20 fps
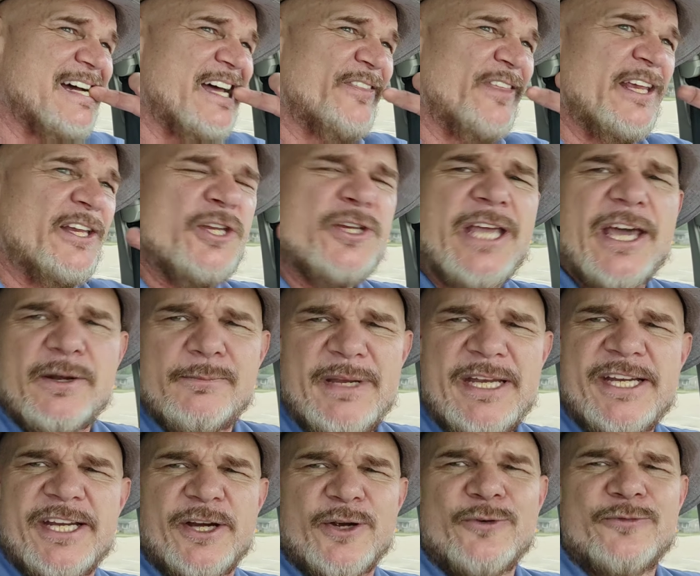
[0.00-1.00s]
I think you got to
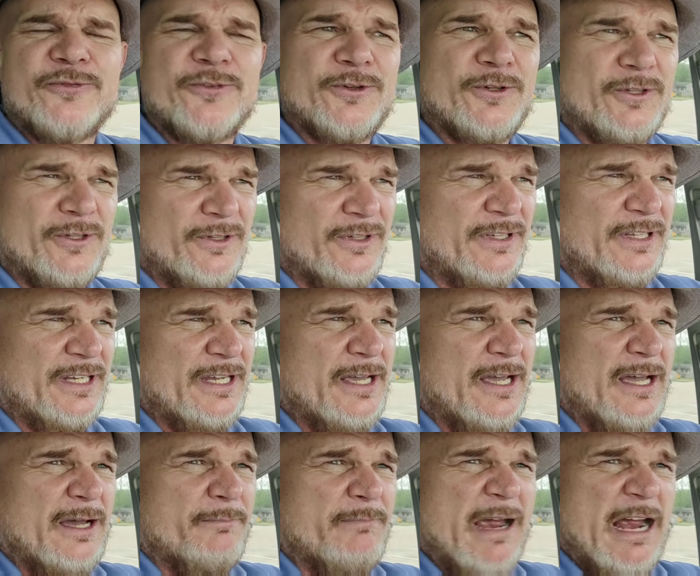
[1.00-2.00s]
be careful
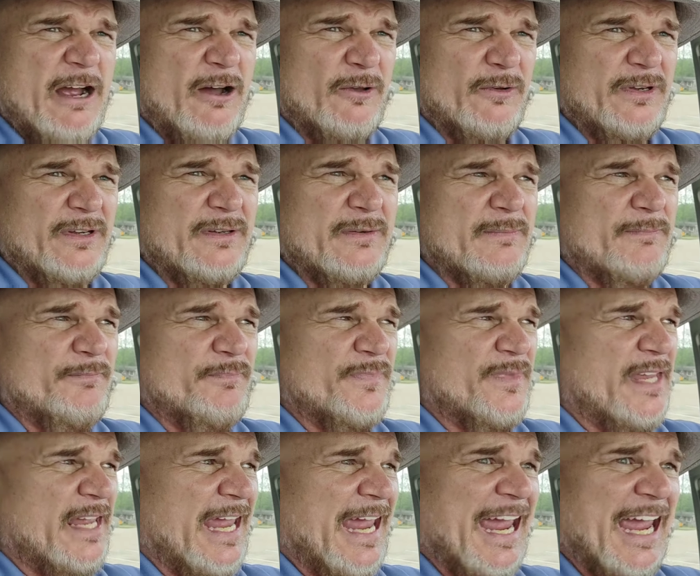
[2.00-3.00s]
about
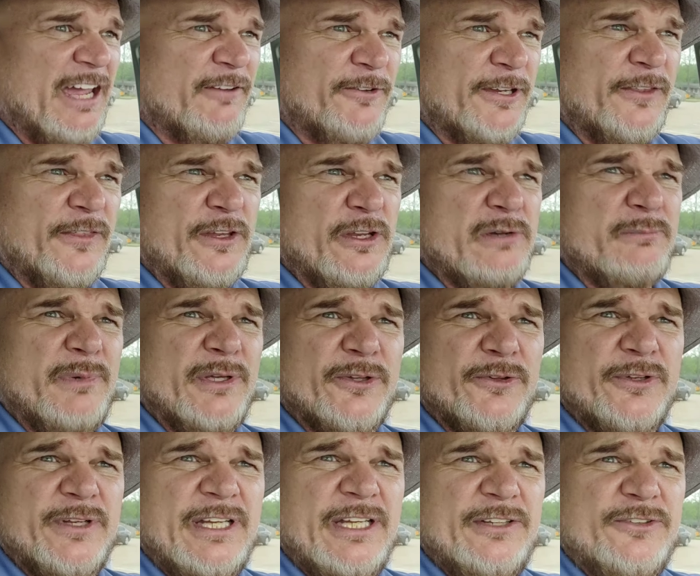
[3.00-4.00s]
having the
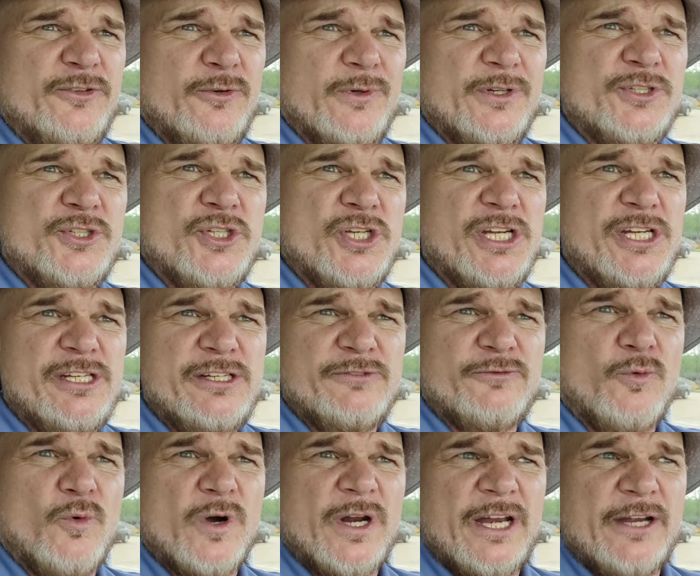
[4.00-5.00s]
ability to
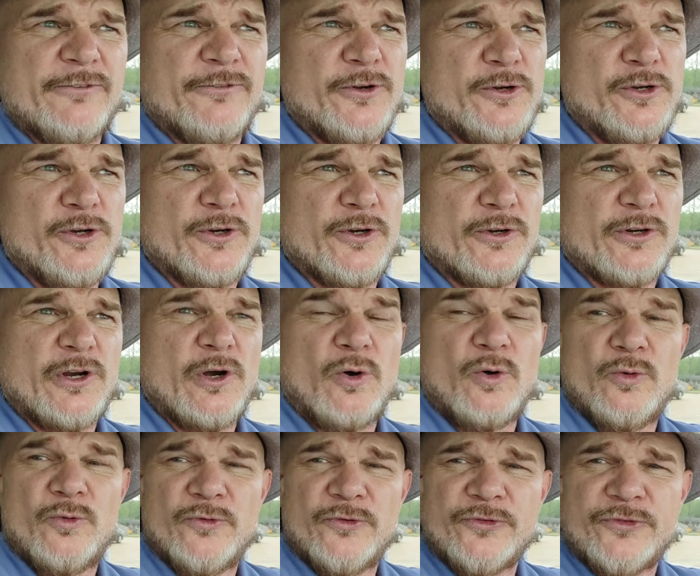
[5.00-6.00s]
achieve whatever your
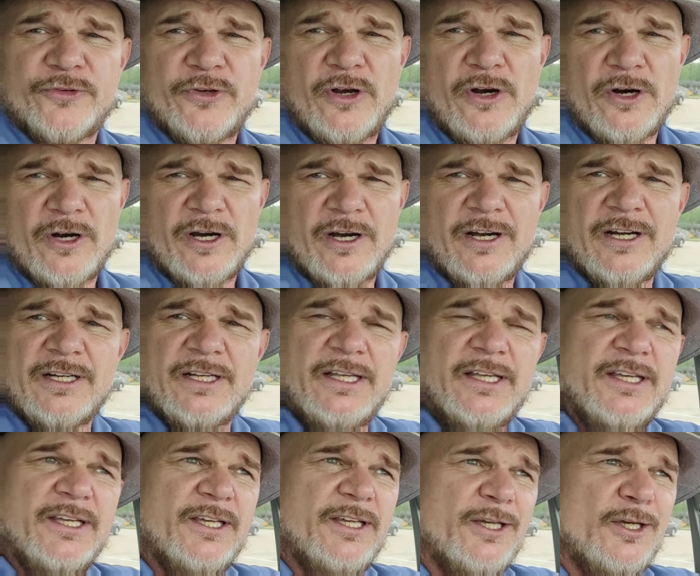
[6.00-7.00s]
goals are
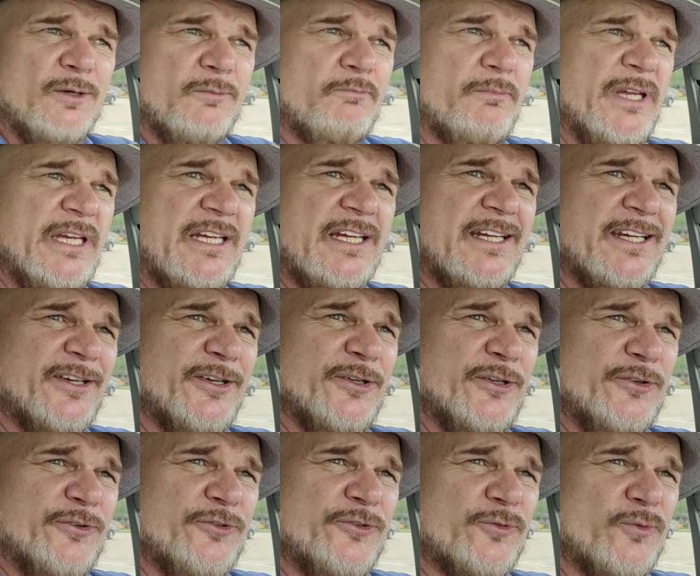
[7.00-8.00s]

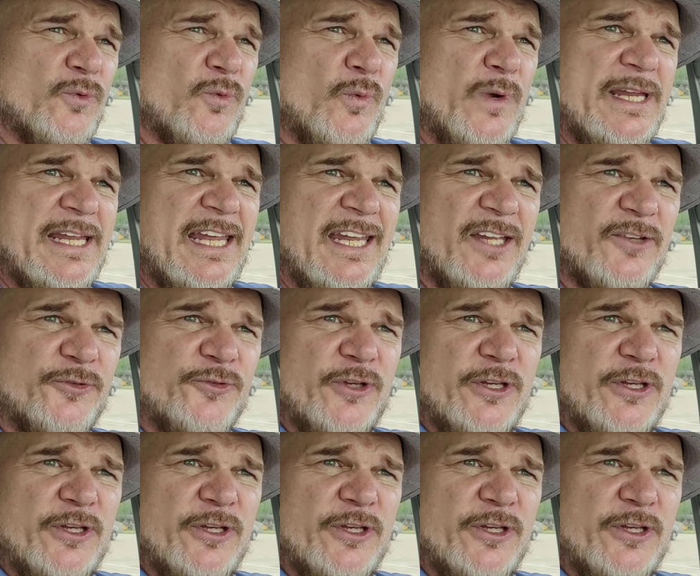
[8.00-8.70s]
because we can't